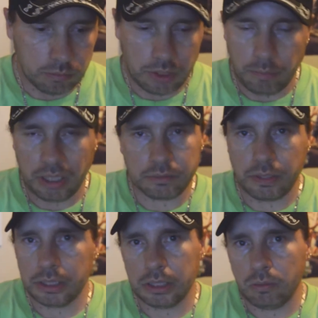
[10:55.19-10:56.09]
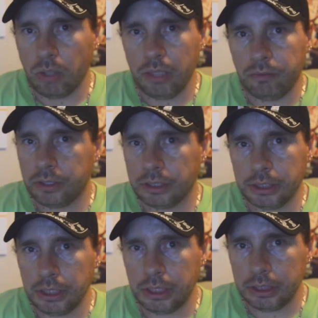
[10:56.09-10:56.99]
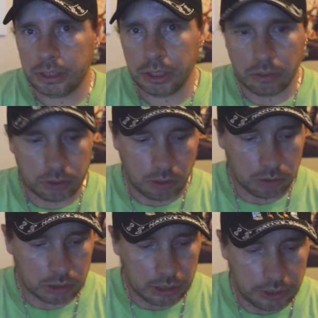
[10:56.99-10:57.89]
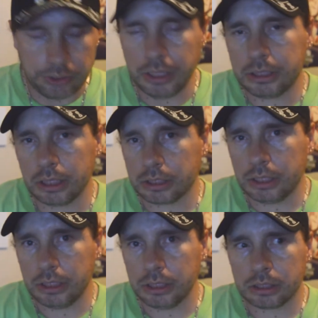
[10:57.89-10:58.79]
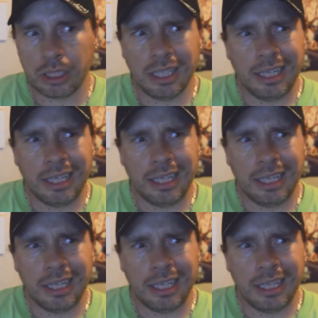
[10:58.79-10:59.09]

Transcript: the best friend and the wife seen it. She goes, "It looks like you need 6 stitches."